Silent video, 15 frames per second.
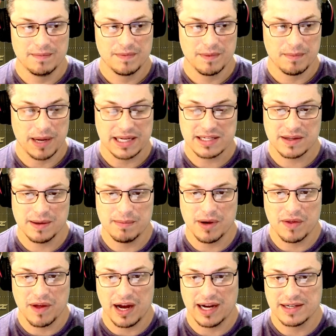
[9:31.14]
basically
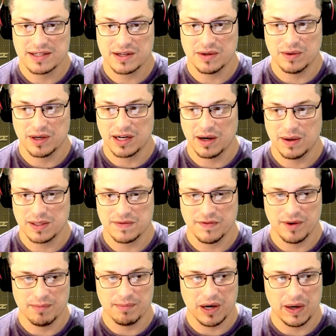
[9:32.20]
both high school and college
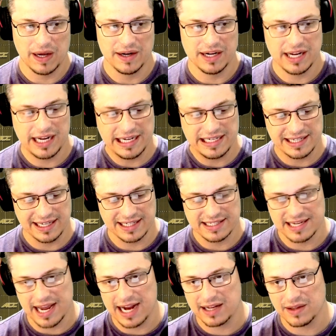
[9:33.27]
football, and he's
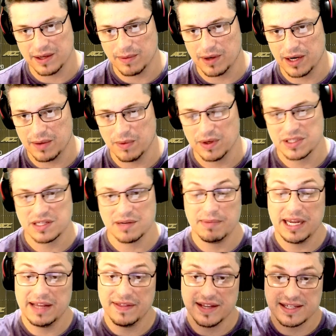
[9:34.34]
exactly where he wants to
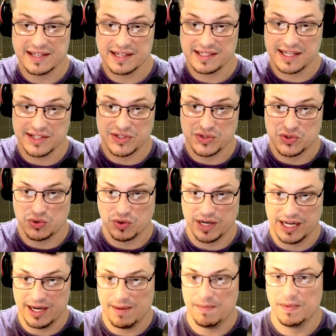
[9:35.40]
be. This is his
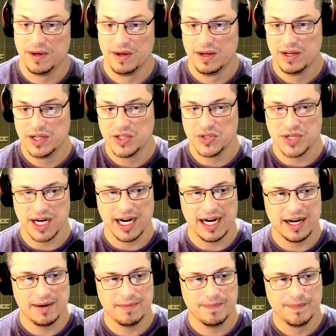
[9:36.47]
dream
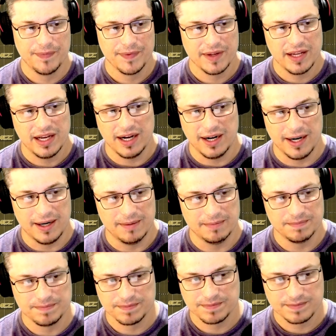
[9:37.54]
job. And
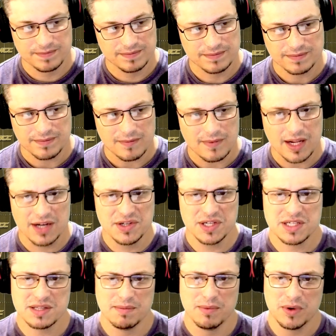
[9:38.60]

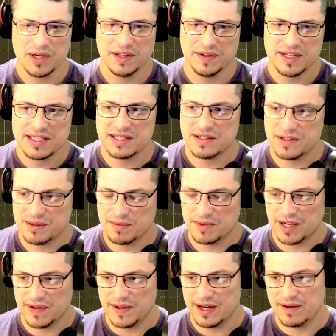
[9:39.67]
just the more you listen to him
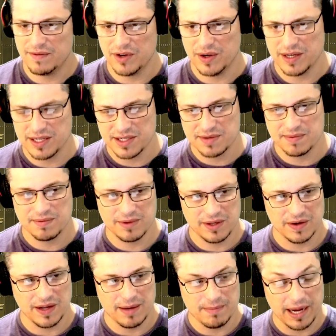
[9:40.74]
throughout the interview, it just
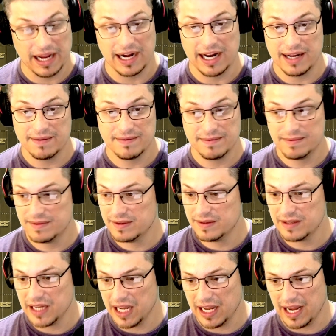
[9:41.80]
you're like, man,
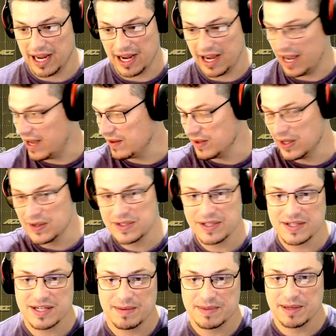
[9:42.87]
how long until
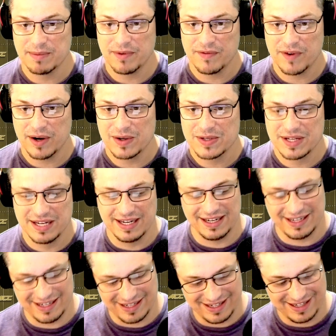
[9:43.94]
September 1st?
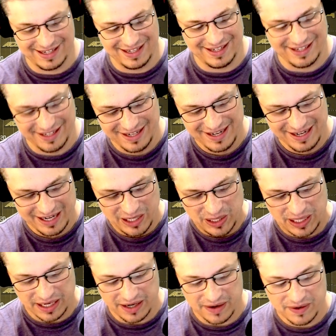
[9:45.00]

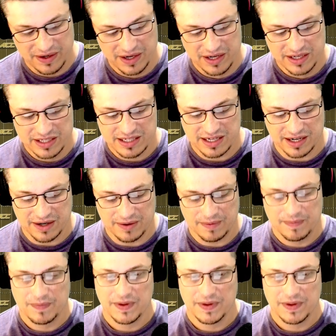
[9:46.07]
You know, so